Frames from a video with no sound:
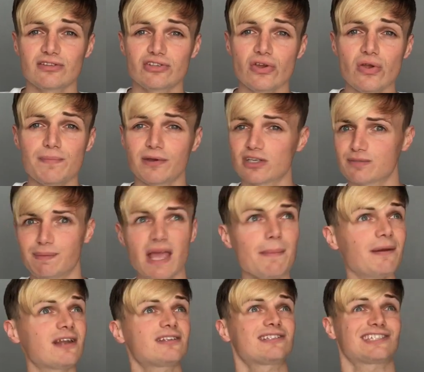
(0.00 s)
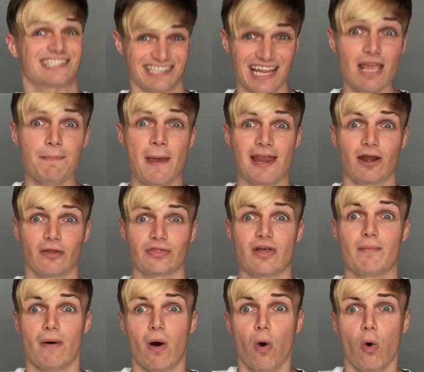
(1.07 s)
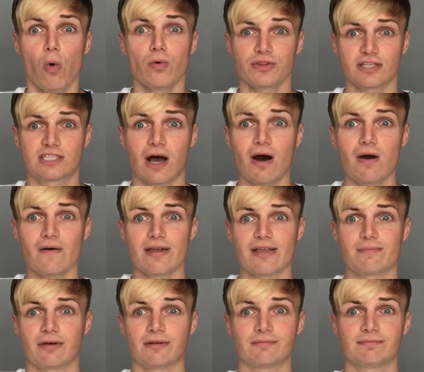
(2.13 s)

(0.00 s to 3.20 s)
do because people are sleeping on them all the time.